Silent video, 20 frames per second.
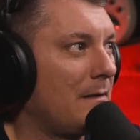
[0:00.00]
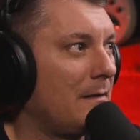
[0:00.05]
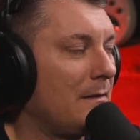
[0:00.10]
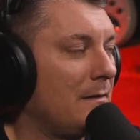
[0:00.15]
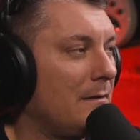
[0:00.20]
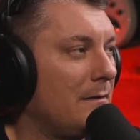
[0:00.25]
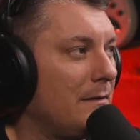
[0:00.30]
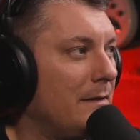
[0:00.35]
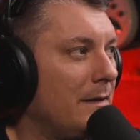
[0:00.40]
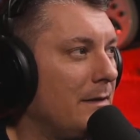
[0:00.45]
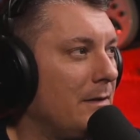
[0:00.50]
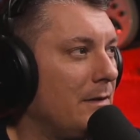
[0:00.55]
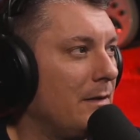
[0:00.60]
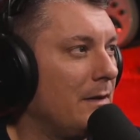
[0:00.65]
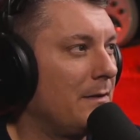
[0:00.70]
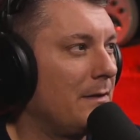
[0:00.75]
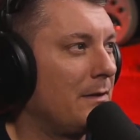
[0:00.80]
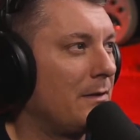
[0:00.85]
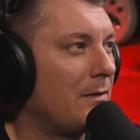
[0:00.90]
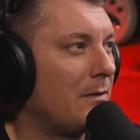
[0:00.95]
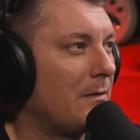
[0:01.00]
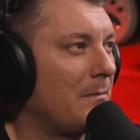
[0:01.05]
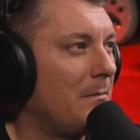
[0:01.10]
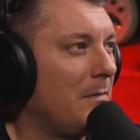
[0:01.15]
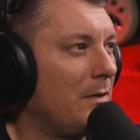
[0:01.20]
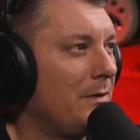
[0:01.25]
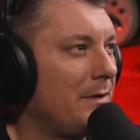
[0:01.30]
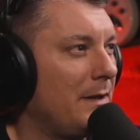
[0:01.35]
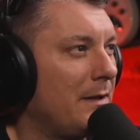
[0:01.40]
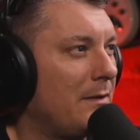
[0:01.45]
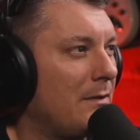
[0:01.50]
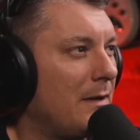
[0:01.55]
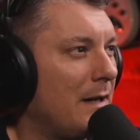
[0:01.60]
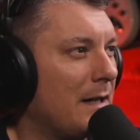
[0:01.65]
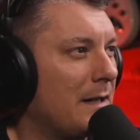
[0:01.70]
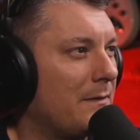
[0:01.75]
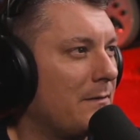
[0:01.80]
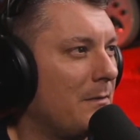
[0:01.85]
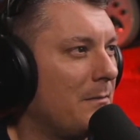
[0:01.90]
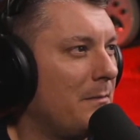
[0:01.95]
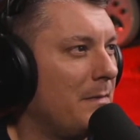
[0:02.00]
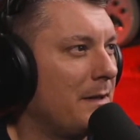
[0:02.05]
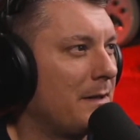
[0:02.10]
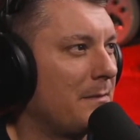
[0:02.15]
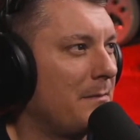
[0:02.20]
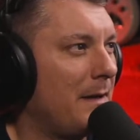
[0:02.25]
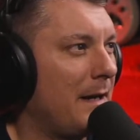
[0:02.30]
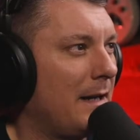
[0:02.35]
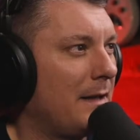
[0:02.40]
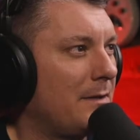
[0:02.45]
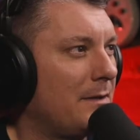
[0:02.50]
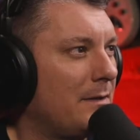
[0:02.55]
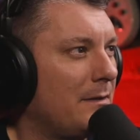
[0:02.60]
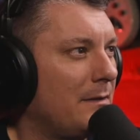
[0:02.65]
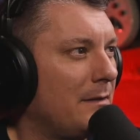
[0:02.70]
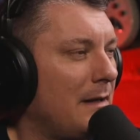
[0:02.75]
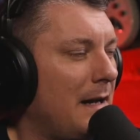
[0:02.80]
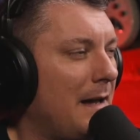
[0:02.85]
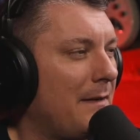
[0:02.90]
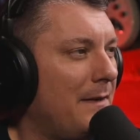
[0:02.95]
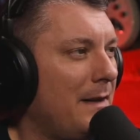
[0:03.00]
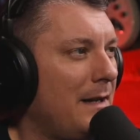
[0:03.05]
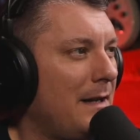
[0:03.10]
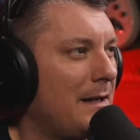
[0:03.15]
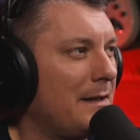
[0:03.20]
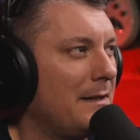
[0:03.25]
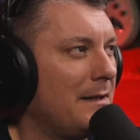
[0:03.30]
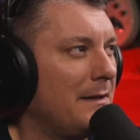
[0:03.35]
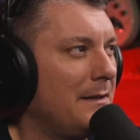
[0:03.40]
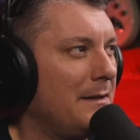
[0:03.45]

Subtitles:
did you get the multi-tracks from Mismatch? I think I did.